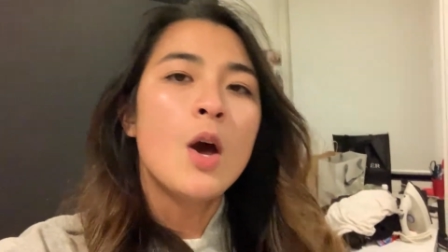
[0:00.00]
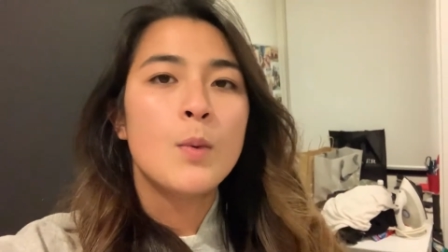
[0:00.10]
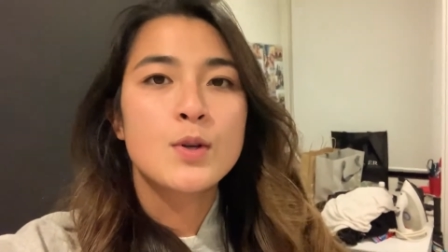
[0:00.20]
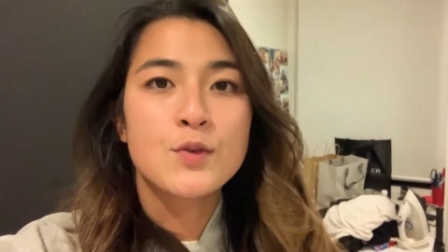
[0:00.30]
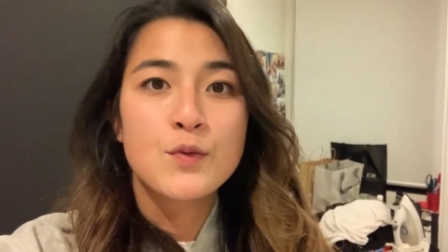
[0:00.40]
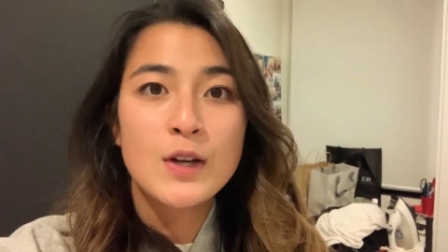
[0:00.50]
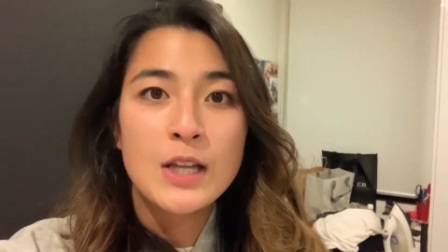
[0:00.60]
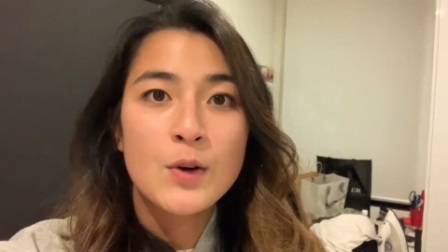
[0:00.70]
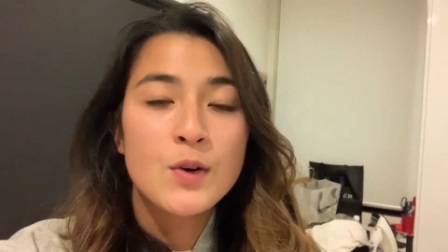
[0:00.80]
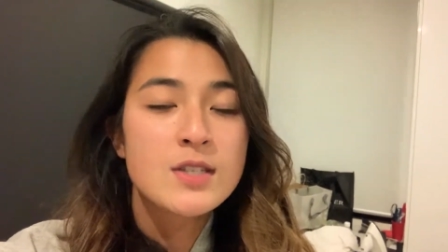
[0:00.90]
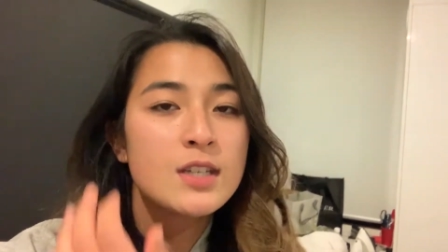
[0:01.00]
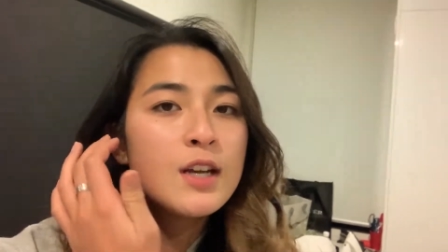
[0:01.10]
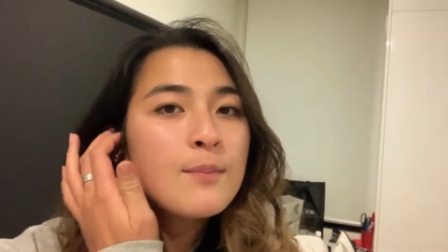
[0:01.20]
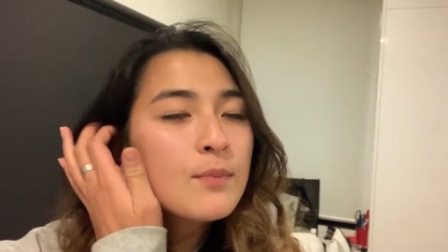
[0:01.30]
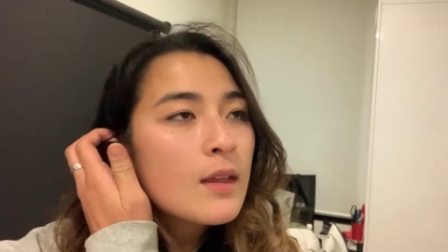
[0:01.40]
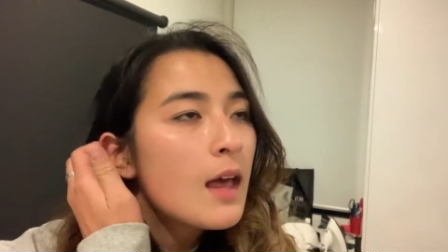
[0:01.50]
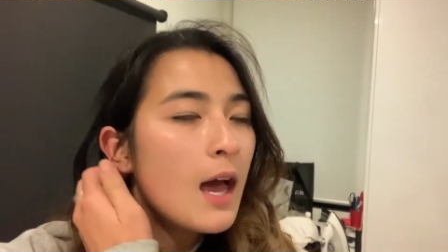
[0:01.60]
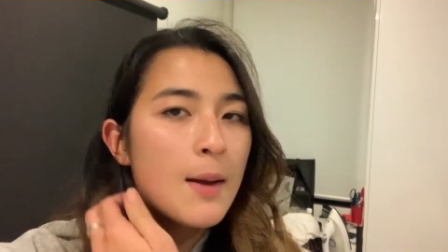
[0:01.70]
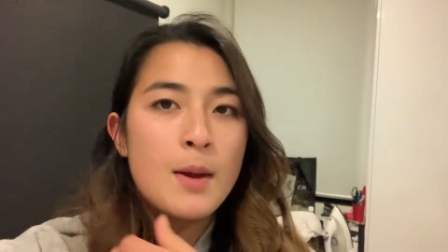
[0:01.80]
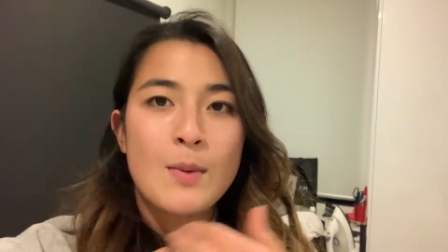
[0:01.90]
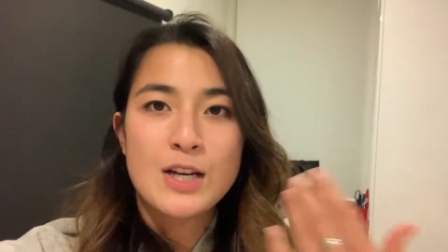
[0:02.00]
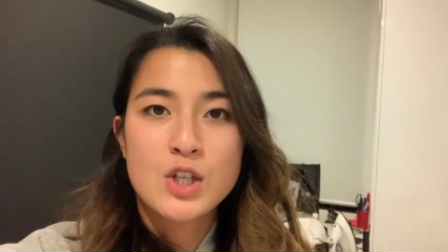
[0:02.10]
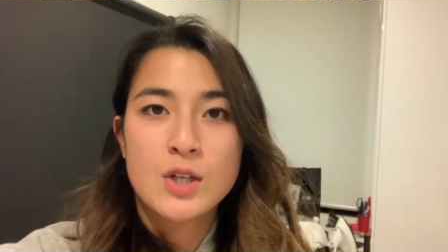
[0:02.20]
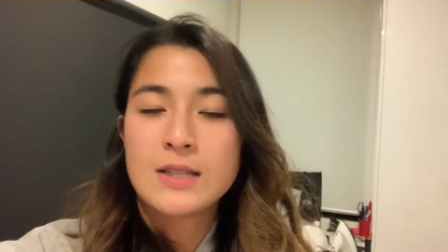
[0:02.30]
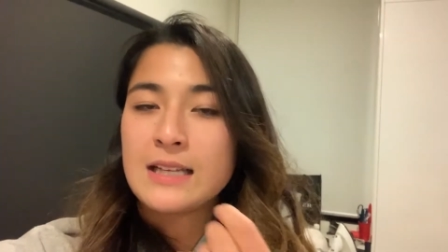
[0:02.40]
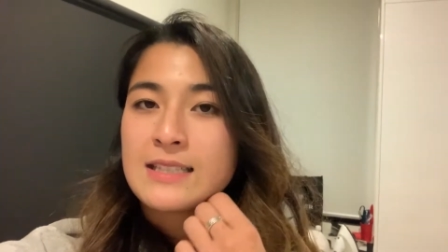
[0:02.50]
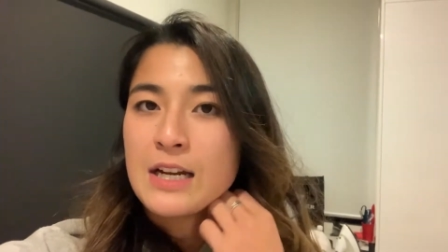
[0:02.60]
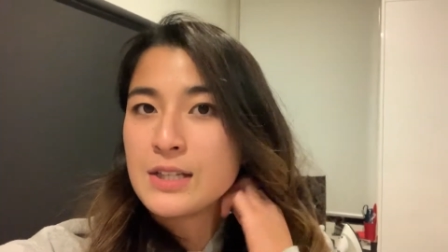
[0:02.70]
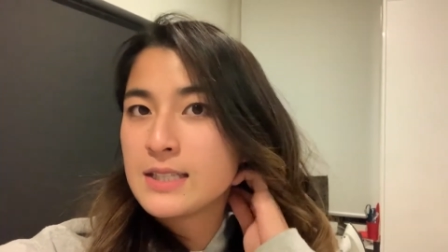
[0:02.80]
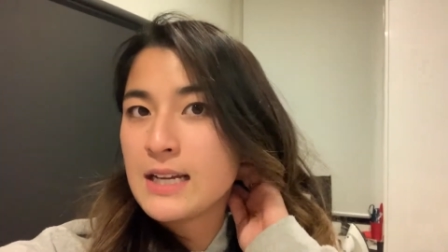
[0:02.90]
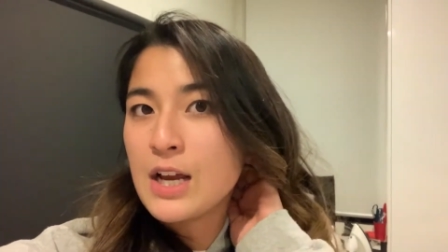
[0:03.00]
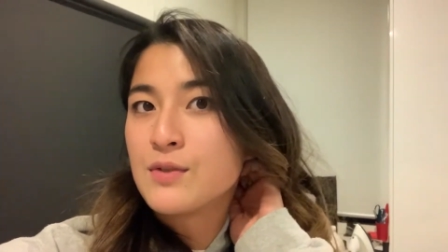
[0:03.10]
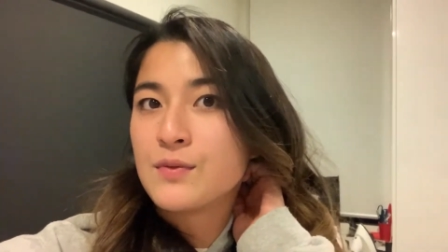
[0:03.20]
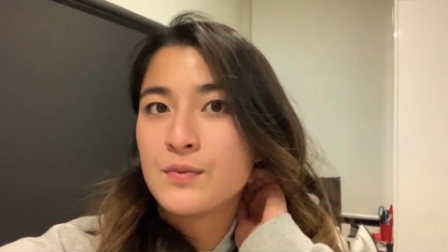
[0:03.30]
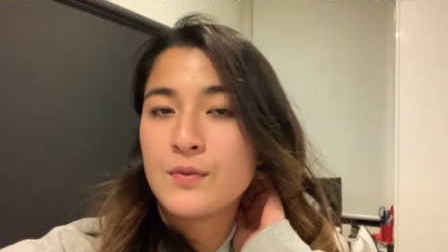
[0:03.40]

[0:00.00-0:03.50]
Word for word: which was really awesome. Um, I actually got to like stand on the stage